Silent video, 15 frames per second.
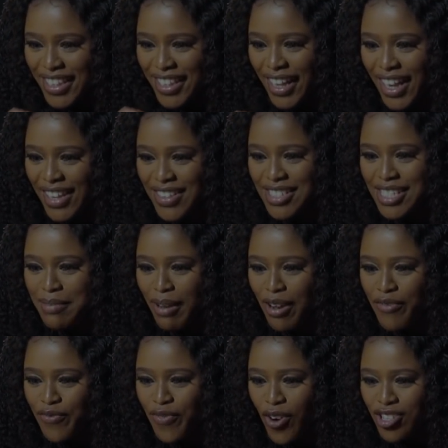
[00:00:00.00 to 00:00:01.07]
Okay, this is
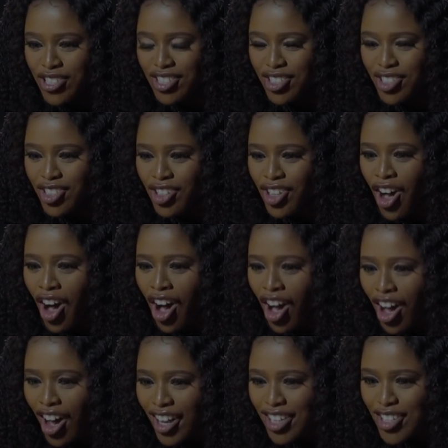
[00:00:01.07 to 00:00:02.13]
my first
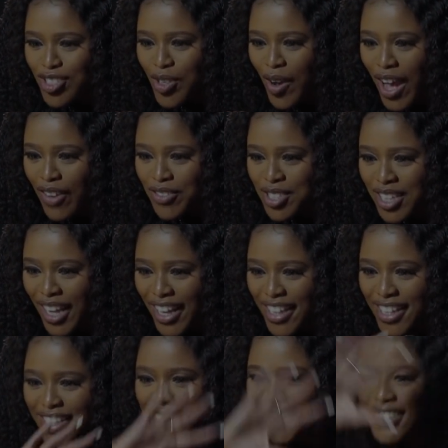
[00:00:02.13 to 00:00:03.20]
card, so I have to
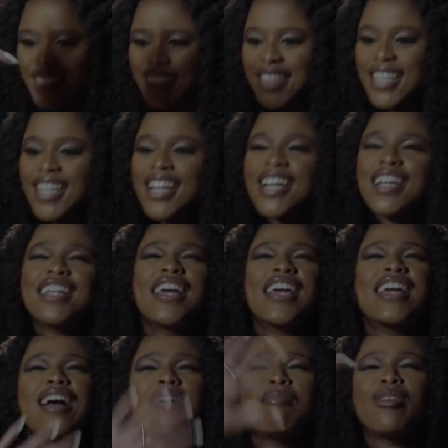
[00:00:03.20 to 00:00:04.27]
like,
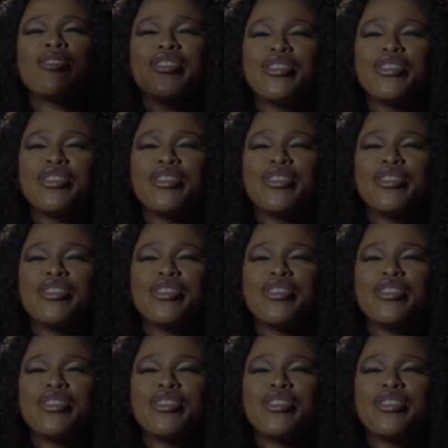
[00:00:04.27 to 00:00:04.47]
okay, come on,